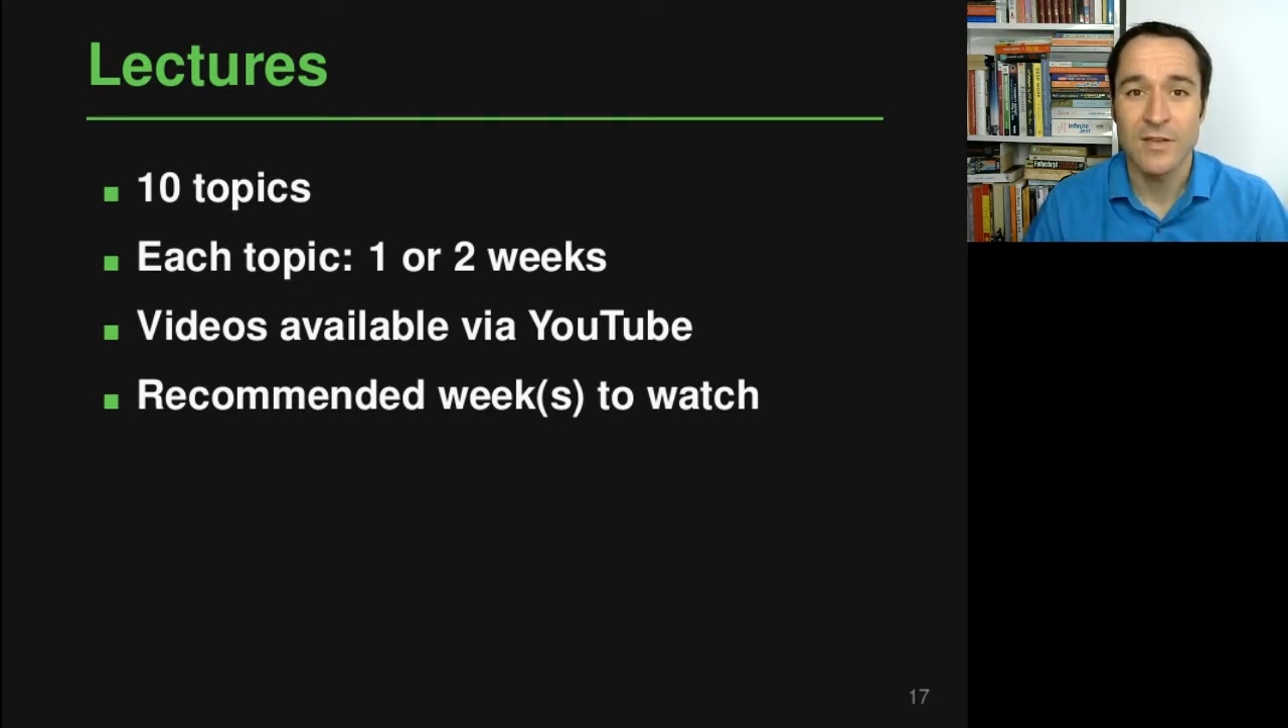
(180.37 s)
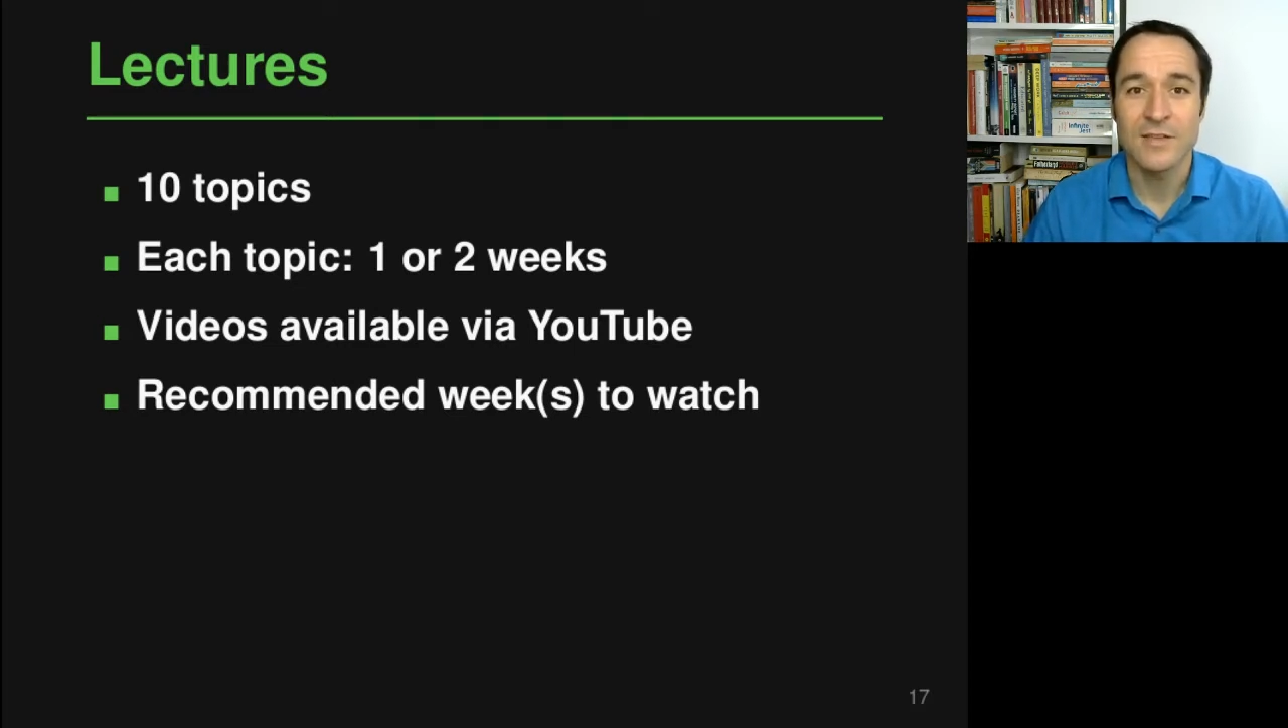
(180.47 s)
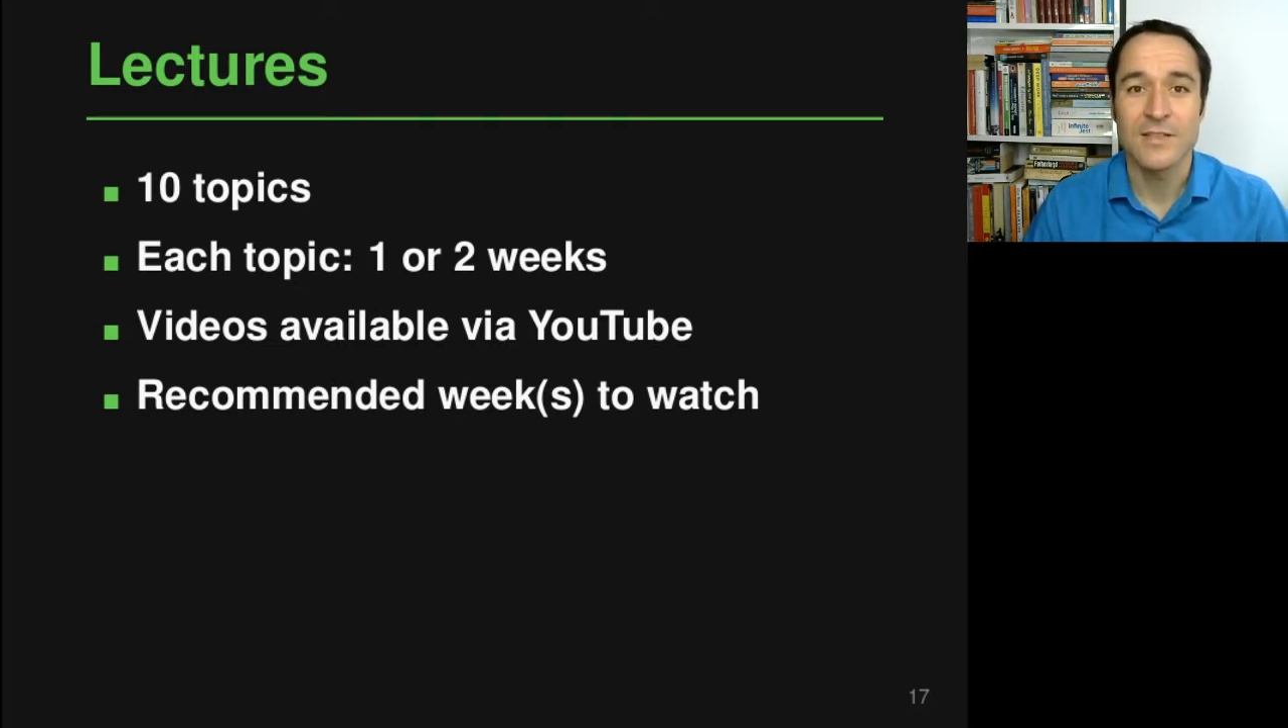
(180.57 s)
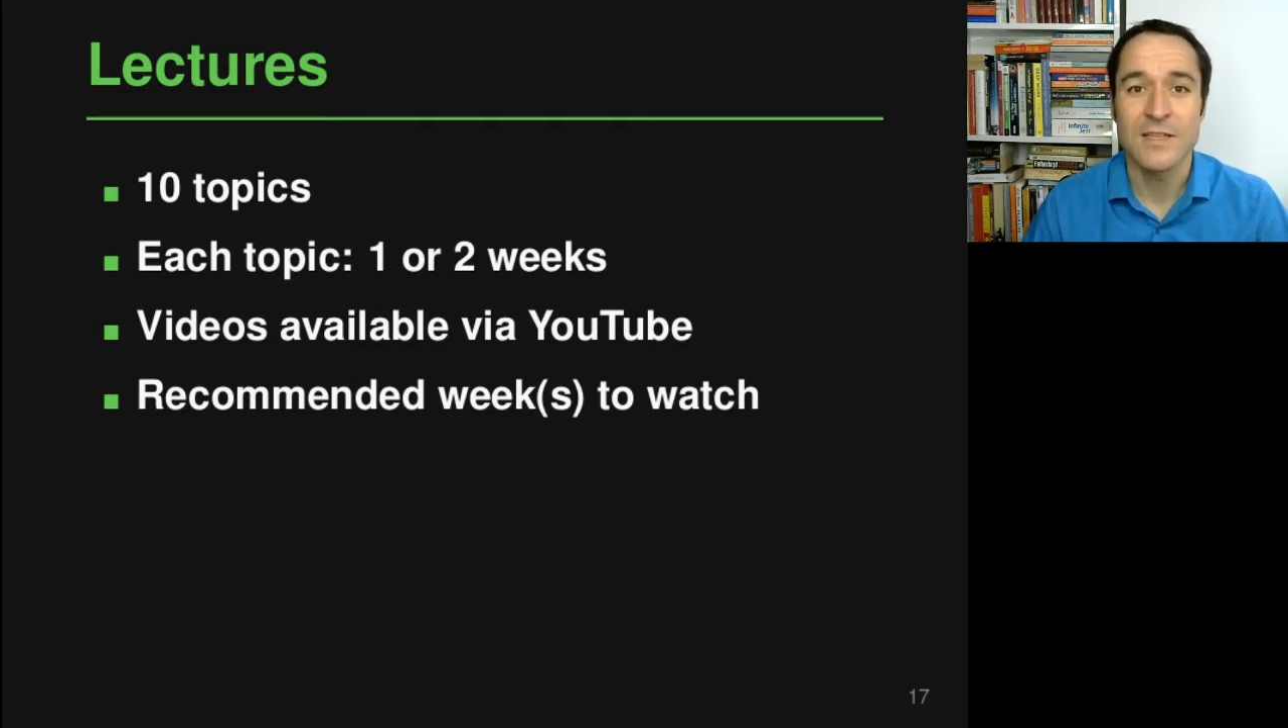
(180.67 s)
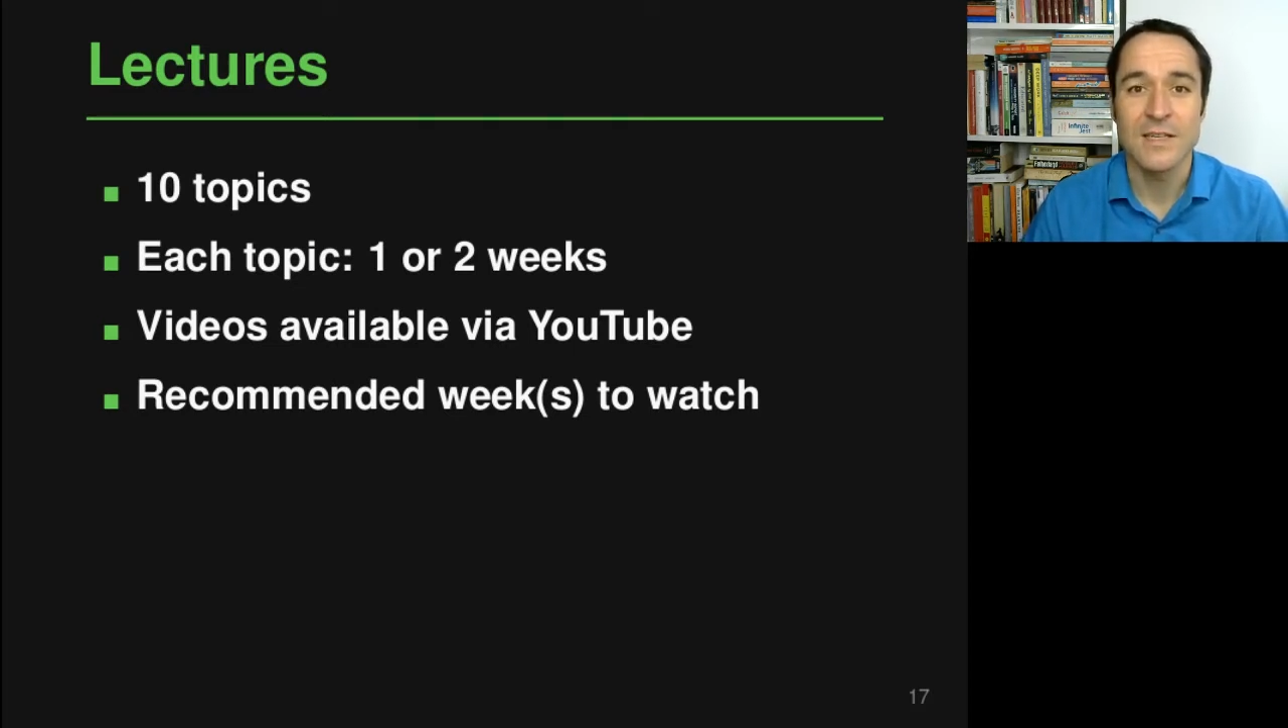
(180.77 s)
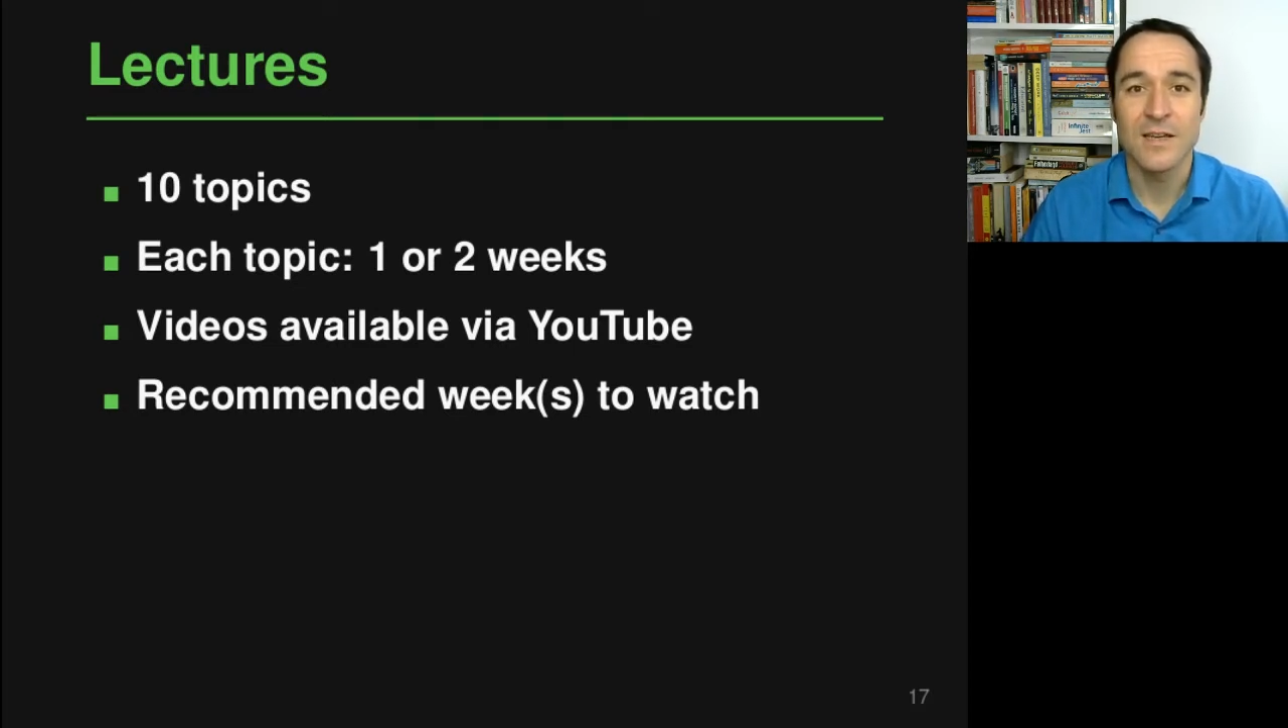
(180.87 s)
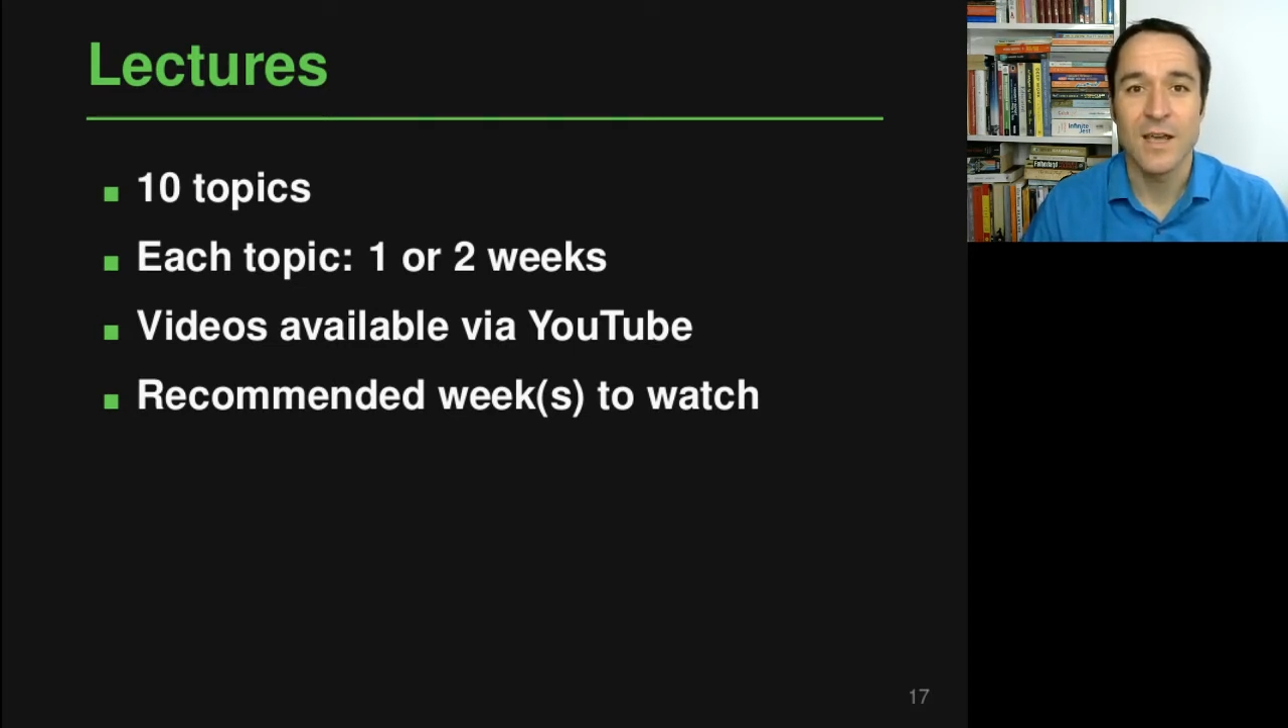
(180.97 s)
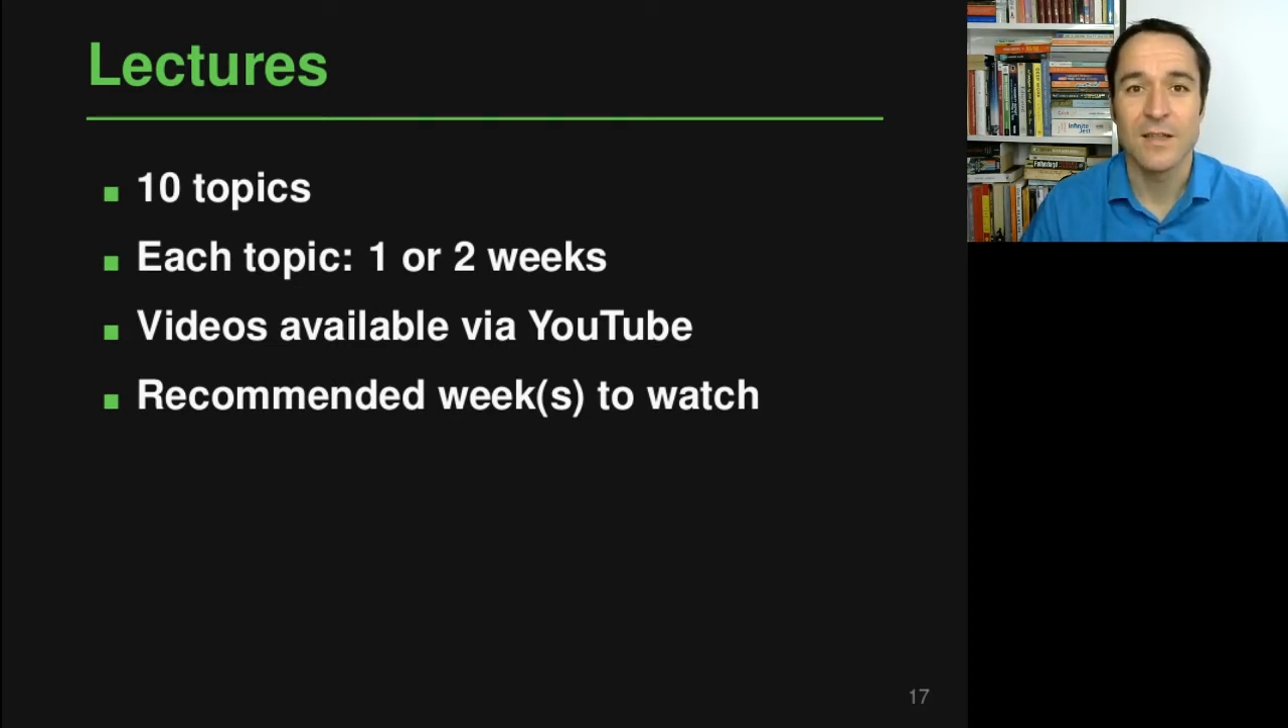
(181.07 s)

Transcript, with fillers: seen the